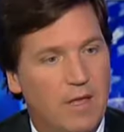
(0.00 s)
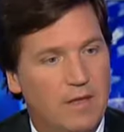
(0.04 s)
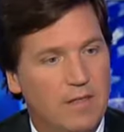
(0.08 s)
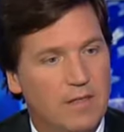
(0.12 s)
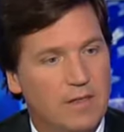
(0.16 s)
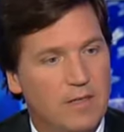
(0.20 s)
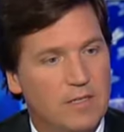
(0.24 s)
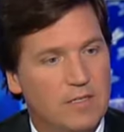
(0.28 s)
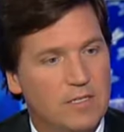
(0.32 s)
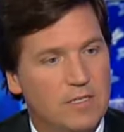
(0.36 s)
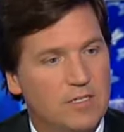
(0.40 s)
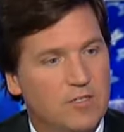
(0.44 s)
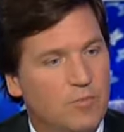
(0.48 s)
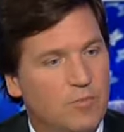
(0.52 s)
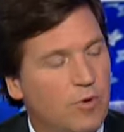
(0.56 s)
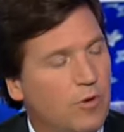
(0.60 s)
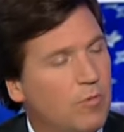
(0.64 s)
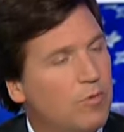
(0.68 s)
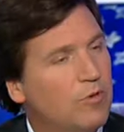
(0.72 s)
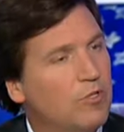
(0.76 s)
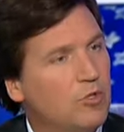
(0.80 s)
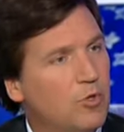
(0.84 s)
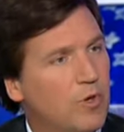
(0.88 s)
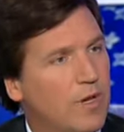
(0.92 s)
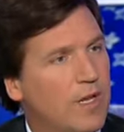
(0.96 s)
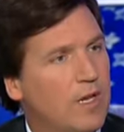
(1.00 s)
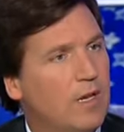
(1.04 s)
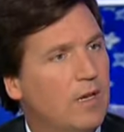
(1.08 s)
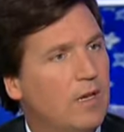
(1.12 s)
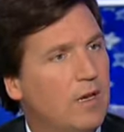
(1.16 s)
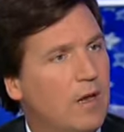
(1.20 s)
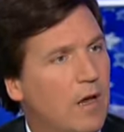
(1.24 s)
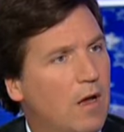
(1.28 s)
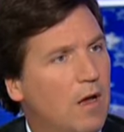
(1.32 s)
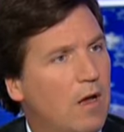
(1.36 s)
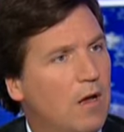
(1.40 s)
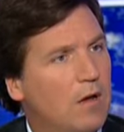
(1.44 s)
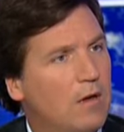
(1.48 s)
this is perpetrated
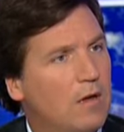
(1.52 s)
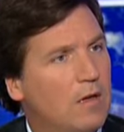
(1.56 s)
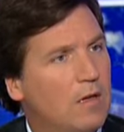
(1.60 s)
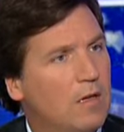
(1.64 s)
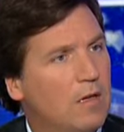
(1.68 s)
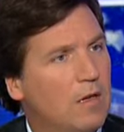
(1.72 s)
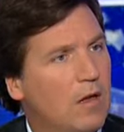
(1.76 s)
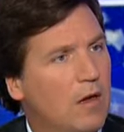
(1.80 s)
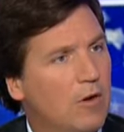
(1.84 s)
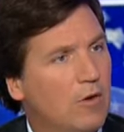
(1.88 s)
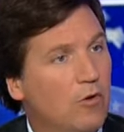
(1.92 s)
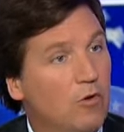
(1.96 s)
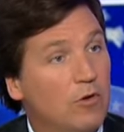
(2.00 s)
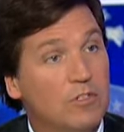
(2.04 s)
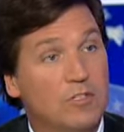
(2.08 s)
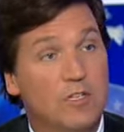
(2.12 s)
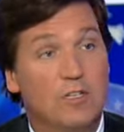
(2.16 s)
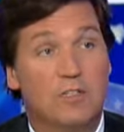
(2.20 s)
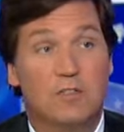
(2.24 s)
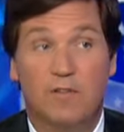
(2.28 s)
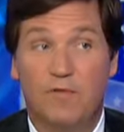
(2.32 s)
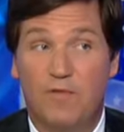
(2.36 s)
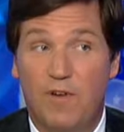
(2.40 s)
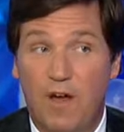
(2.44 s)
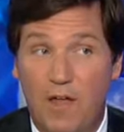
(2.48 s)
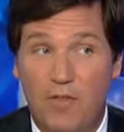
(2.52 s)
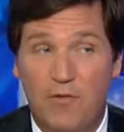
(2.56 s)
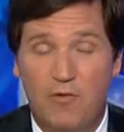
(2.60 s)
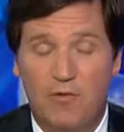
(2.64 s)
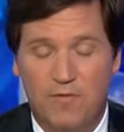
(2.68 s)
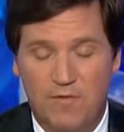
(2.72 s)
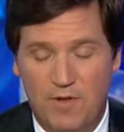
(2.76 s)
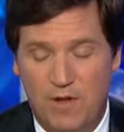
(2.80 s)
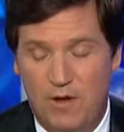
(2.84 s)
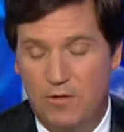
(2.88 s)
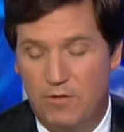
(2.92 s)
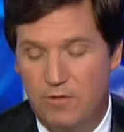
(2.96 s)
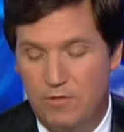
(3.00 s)
on young girls, as the father of
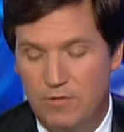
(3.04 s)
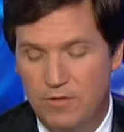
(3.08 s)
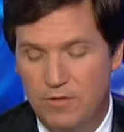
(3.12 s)
young girls.